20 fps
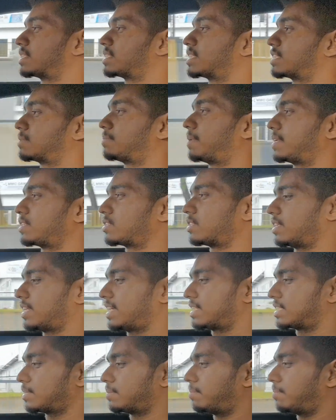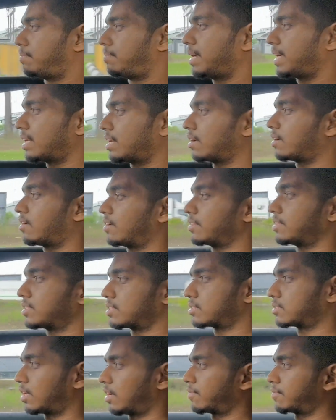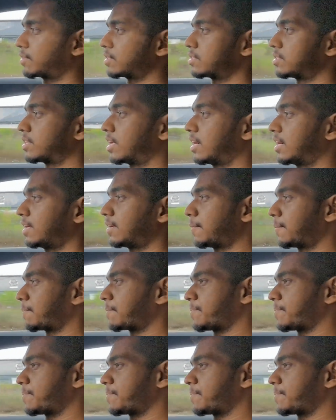the suspension is a bit on the softer side.